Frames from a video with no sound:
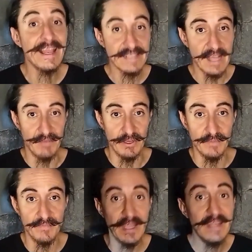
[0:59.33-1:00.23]
Last
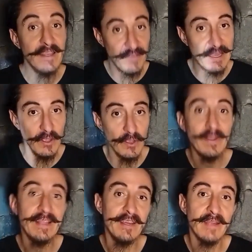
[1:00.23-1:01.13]
caveat. In the video, you
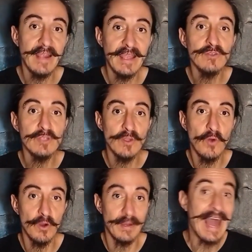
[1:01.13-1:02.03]
will hear that I use the
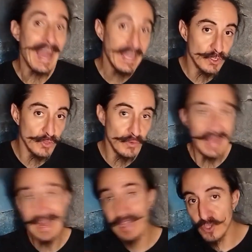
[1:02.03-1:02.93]
word
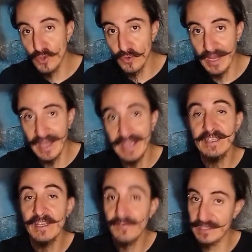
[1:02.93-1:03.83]
Ayllu and Ayllukuna
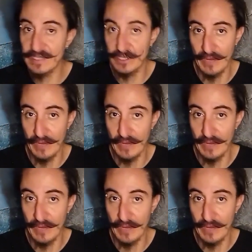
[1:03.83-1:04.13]
in different